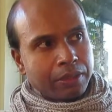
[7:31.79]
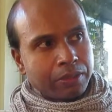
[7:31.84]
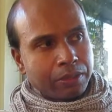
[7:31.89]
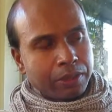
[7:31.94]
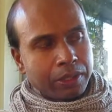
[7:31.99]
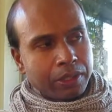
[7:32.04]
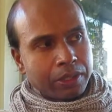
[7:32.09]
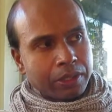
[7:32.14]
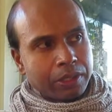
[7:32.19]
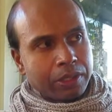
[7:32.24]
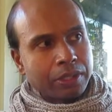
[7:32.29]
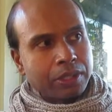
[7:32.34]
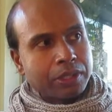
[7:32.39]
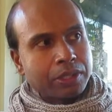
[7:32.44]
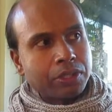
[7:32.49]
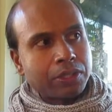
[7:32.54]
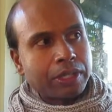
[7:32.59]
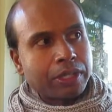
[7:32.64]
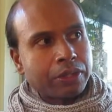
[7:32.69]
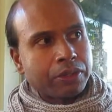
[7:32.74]
Within, you can
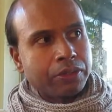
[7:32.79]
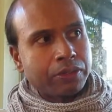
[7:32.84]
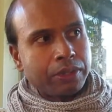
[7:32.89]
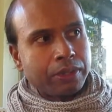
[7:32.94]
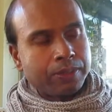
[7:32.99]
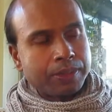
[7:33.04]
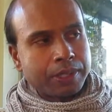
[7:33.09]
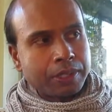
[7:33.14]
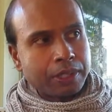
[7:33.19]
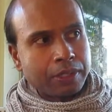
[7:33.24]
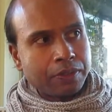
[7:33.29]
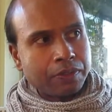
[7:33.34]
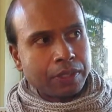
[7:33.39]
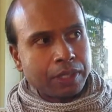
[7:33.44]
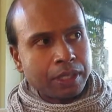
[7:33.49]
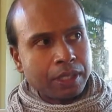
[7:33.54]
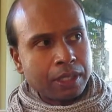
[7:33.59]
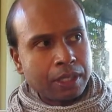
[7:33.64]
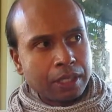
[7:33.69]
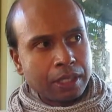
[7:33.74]
do that through the
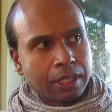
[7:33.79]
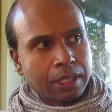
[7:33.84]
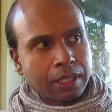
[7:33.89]
observer,